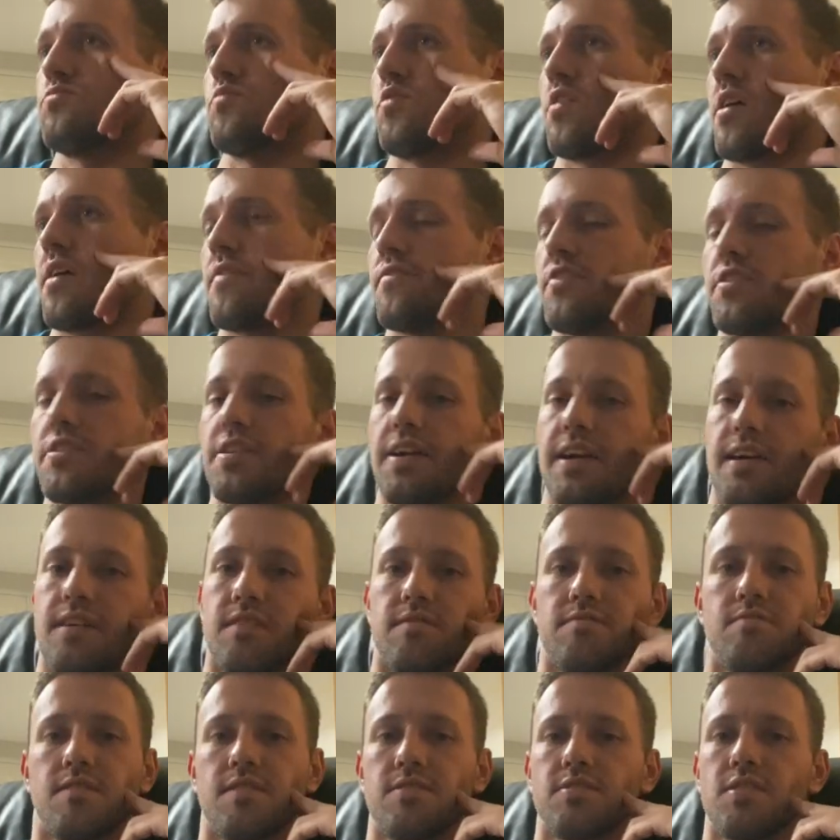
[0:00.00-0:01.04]
where I felt like
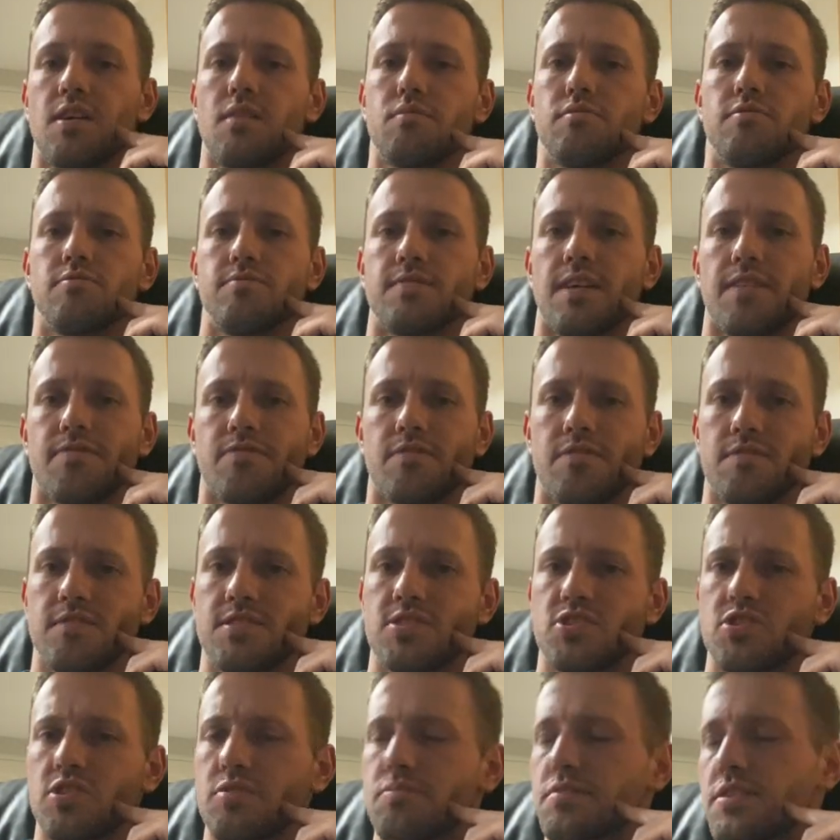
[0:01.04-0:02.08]
a double definitely
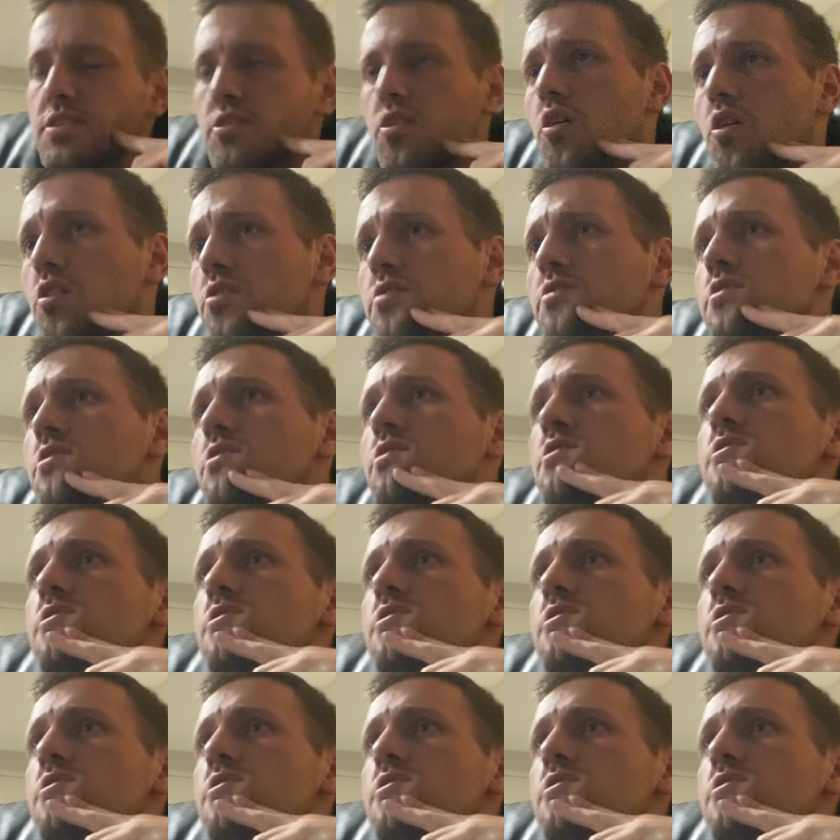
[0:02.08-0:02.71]
should have been called.